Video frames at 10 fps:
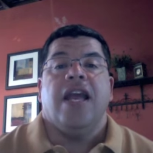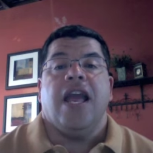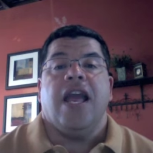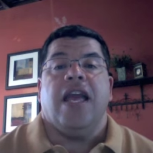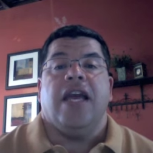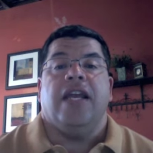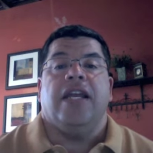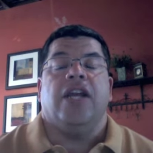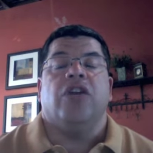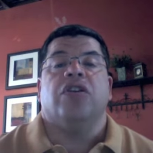and
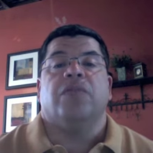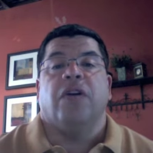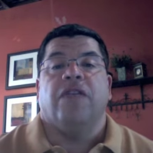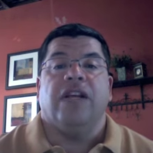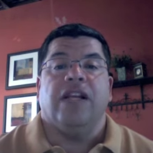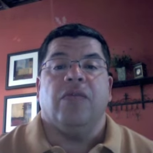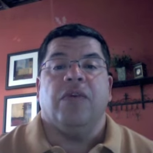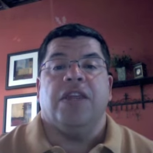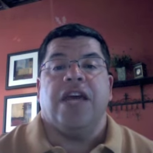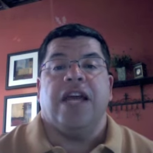it goes perfectly
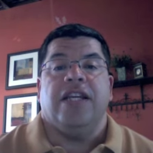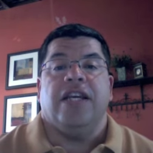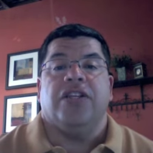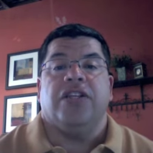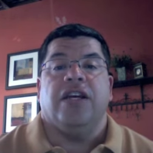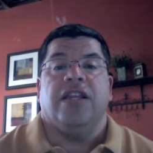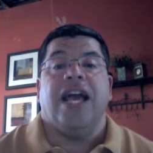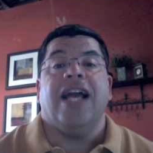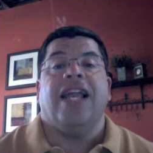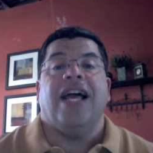with that dish. Uh,
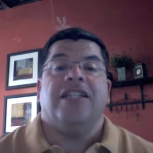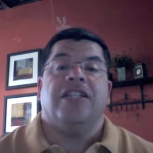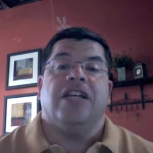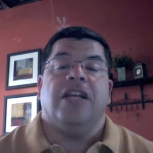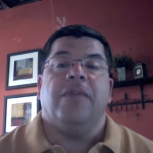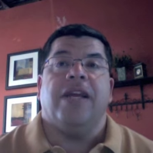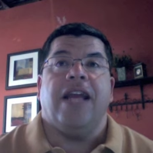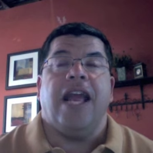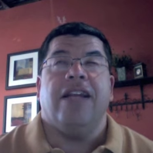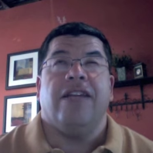that glass is going to be
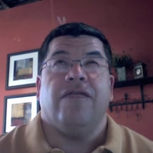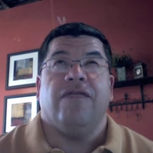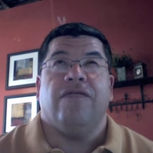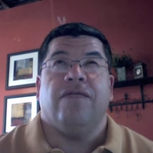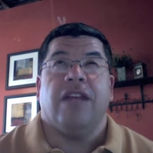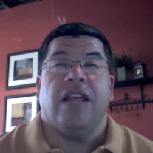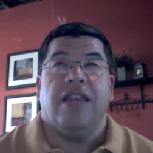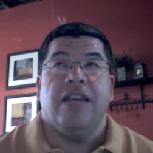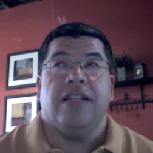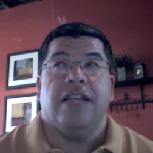eight. I
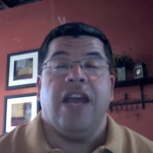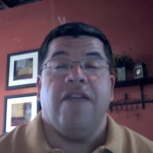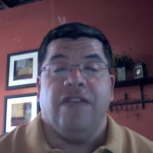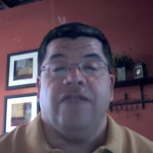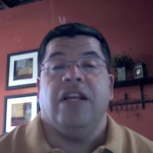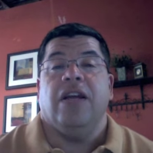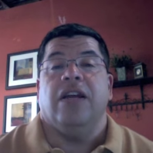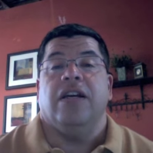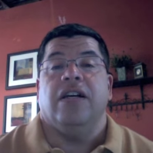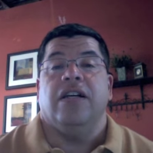think it's 850
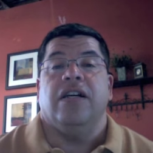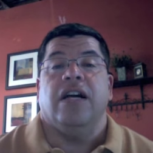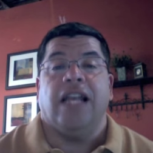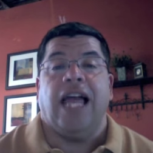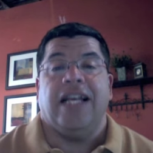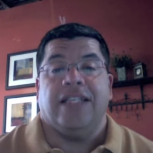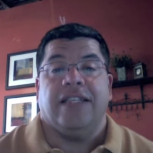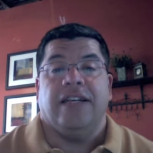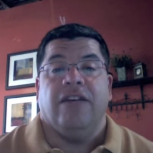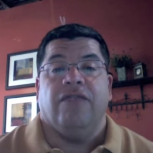a, a
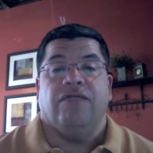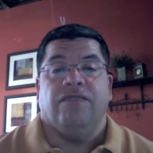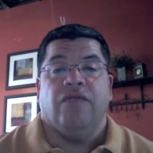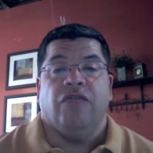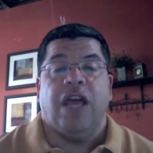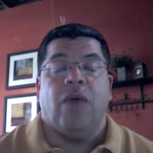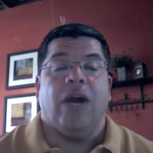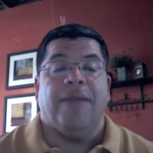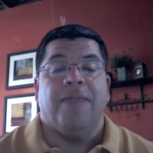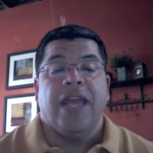glass uh, for that
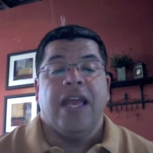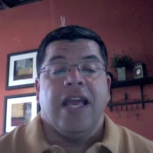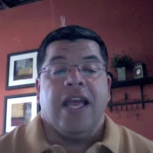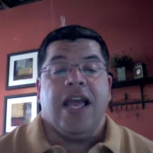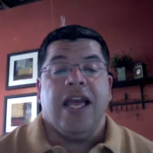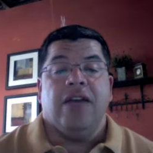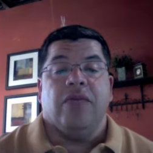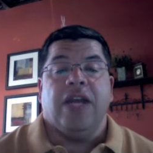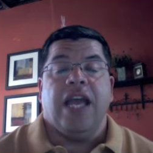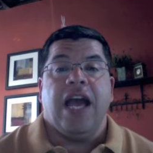wine. And
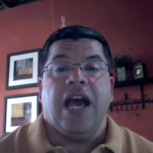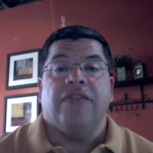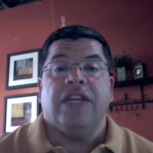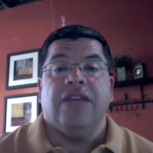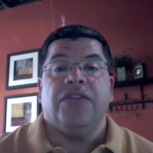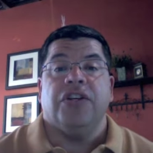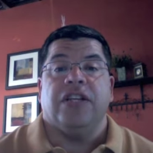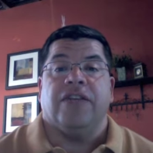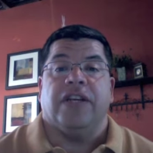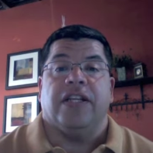we have gift
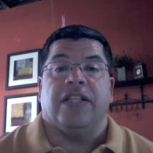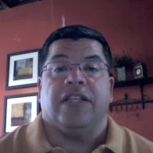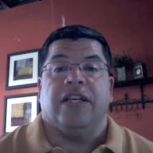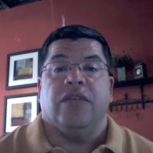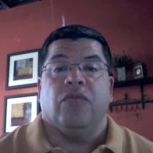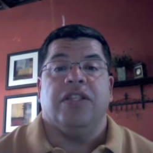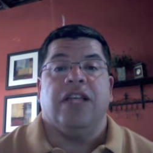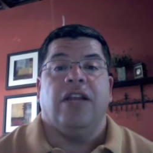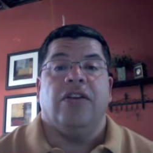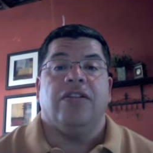certificates. Uh, we're
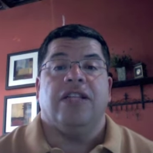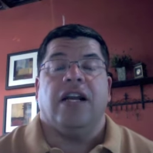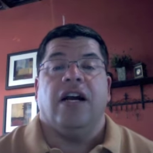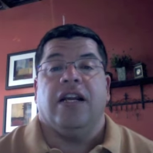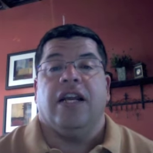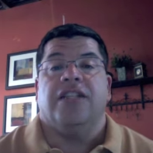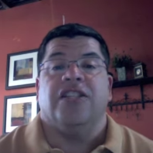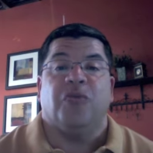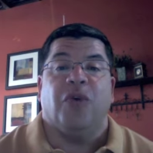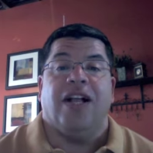selling those like
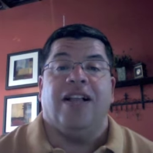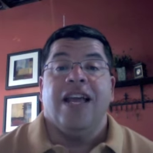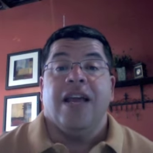hotcakes as well.